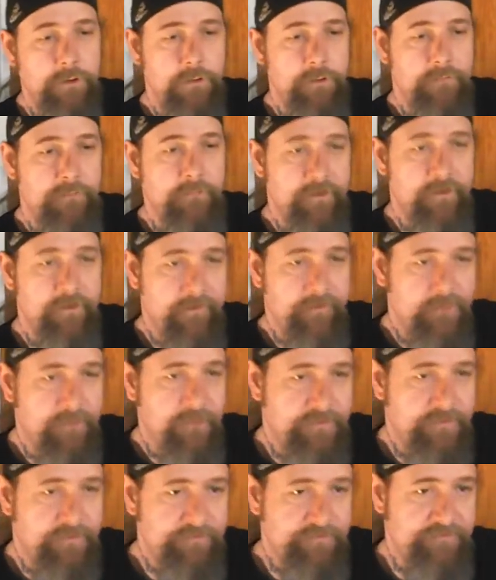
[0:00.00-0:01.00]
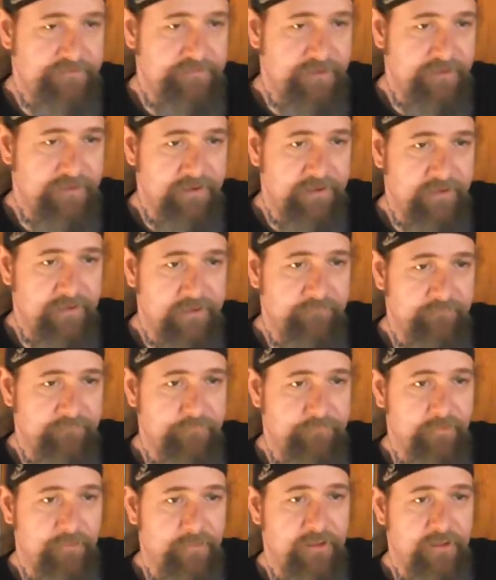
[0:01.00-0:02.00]
My grandma's been saying that
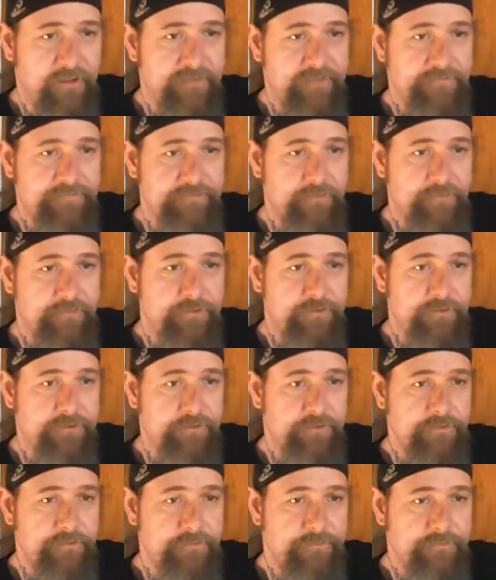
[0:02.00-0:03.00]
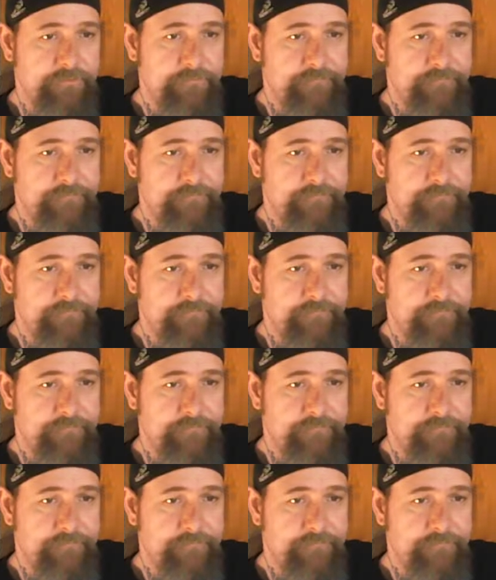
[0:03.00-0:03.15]
for the last 30 years.